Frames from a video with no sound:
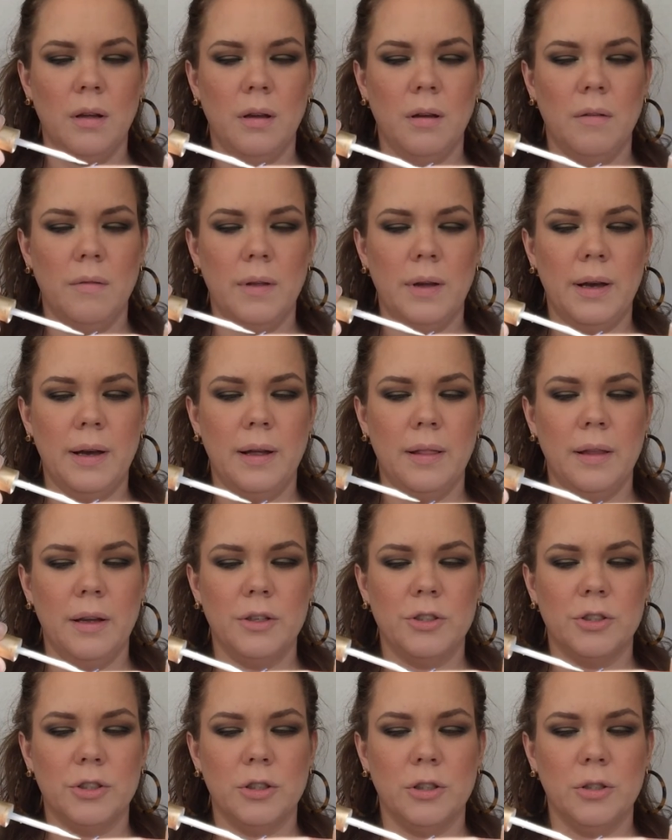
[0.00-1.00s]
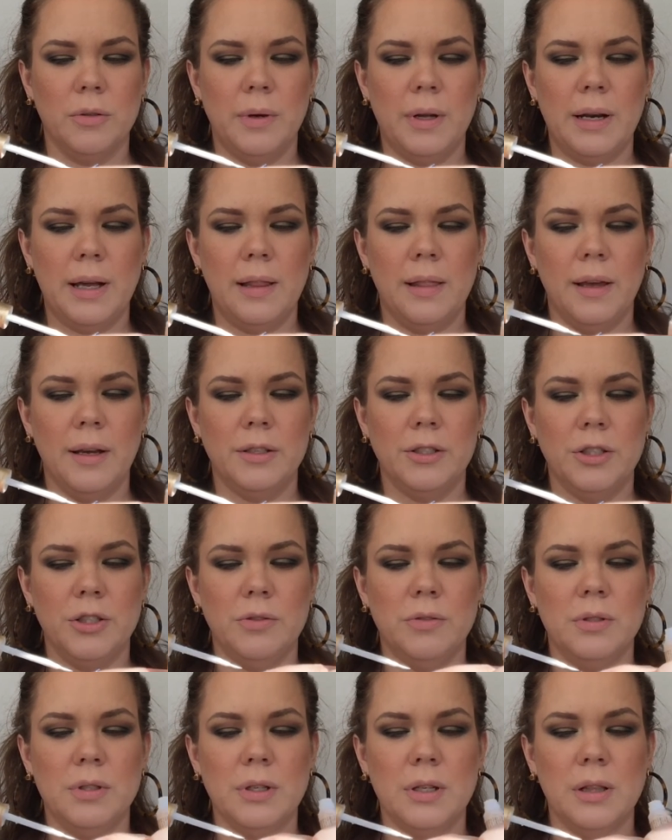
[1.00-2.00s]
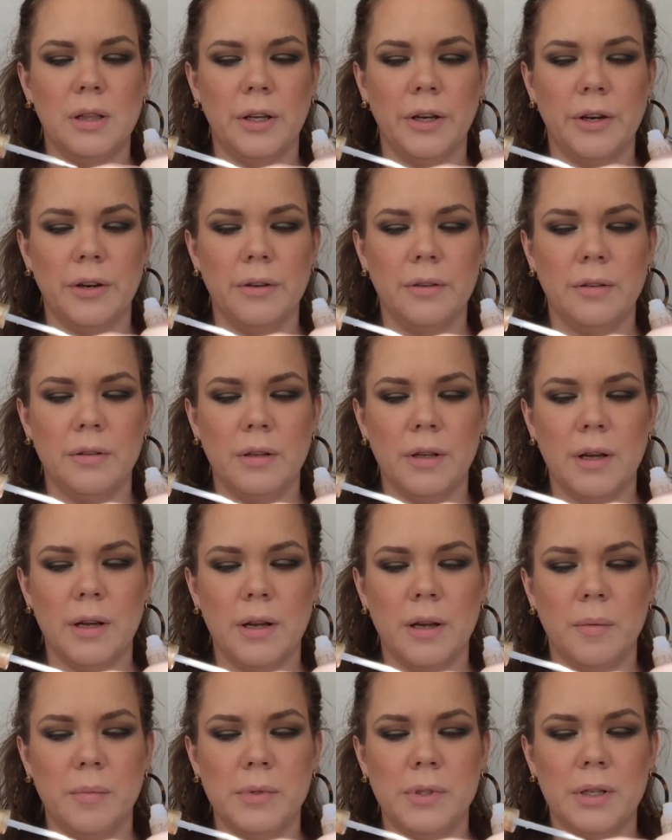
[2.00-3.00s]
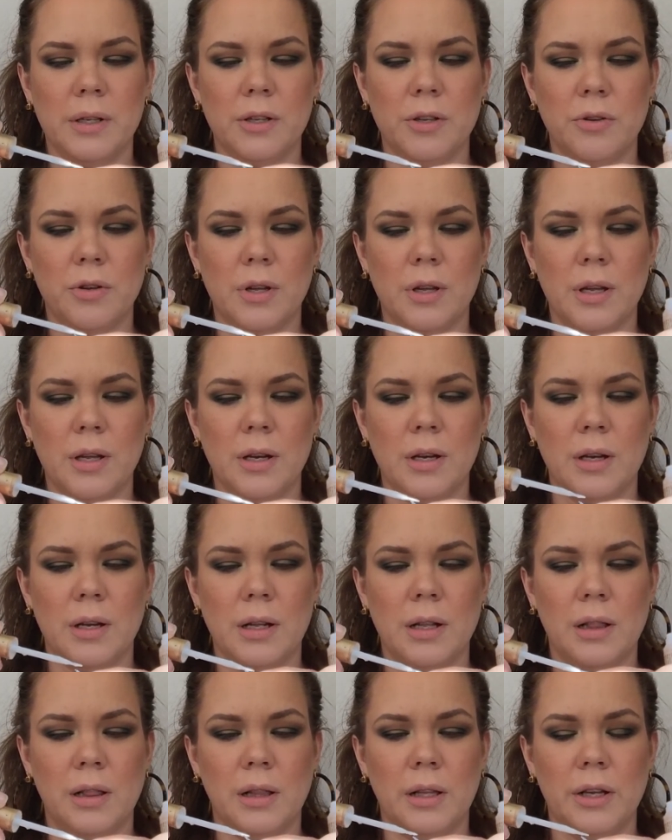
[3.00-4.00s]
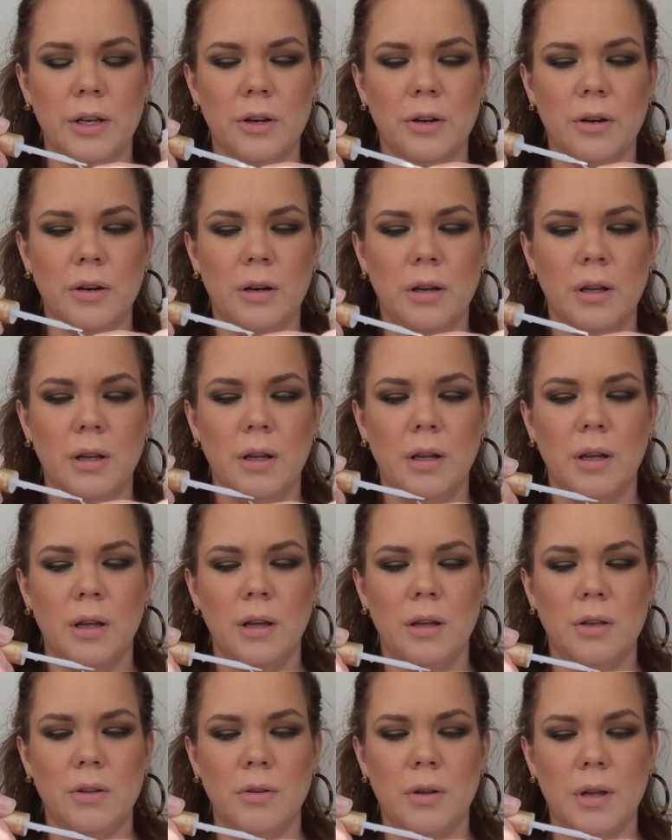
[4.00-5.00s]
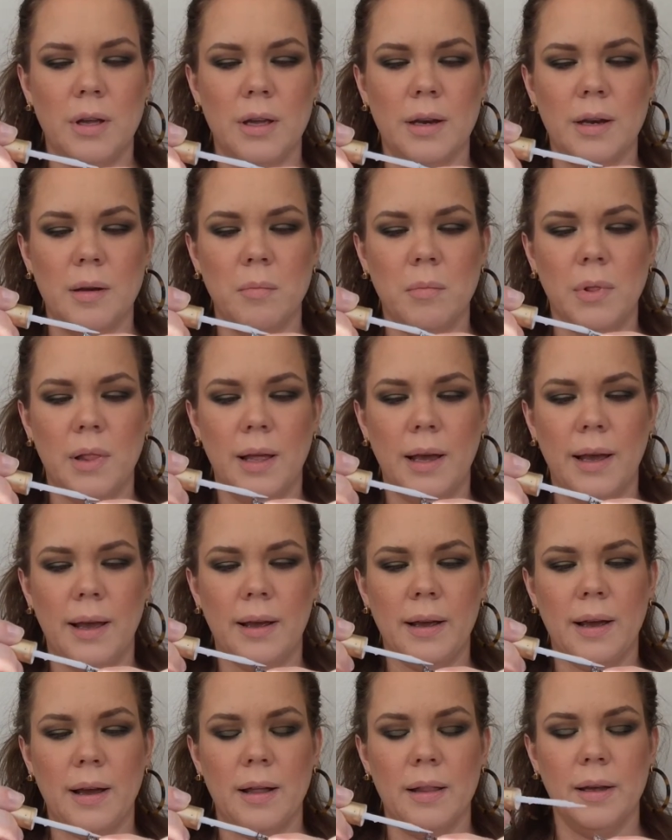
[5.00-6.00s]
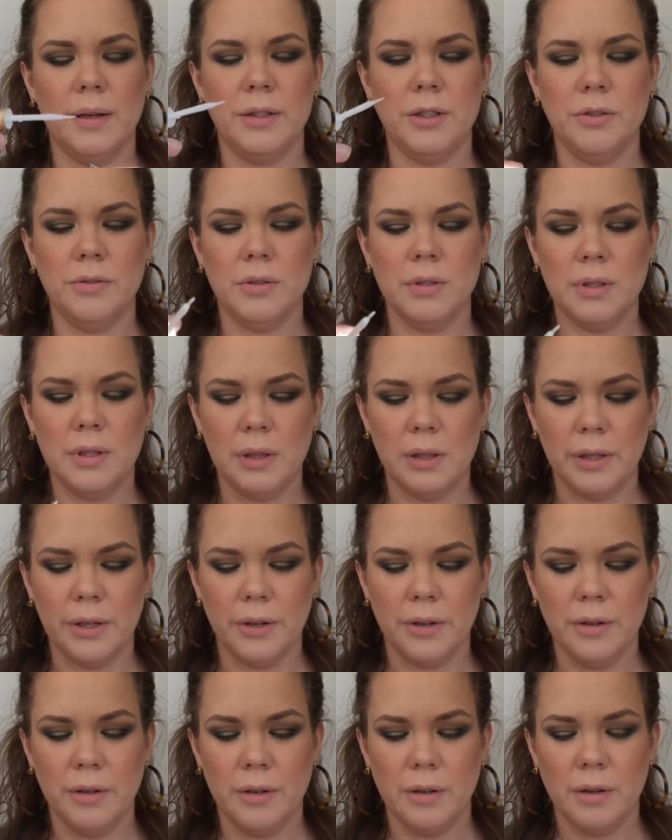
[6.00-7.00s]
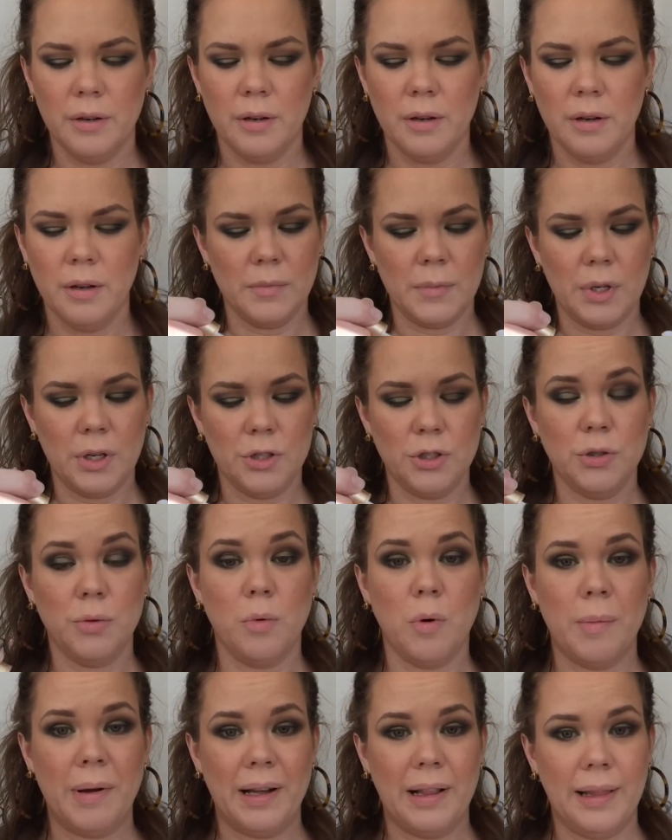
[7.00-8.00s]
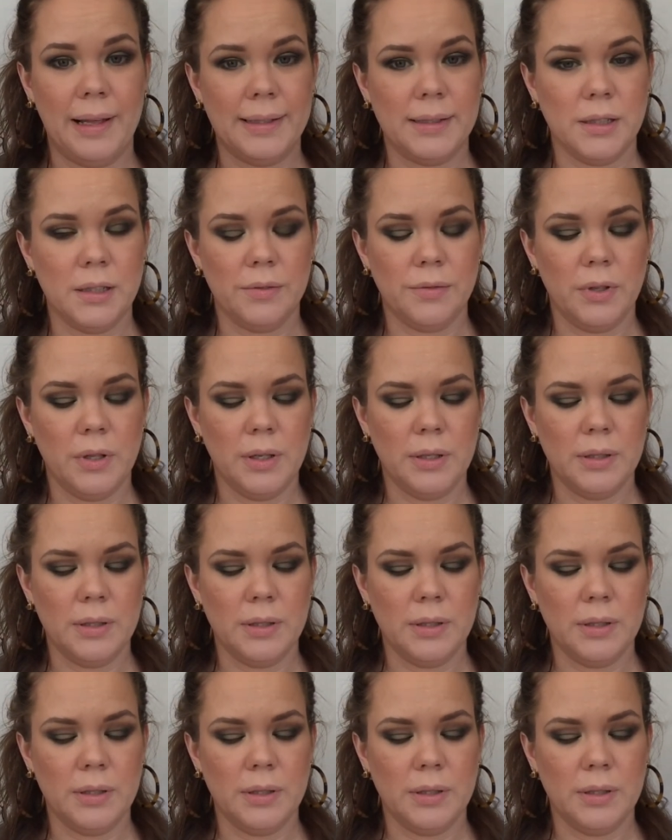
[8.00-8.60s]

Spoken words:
of the eyelash glue, and I like to use the clear. It comes in, you can get it in clear, you can get it in black. I like to use the clear. I should have worn my glasses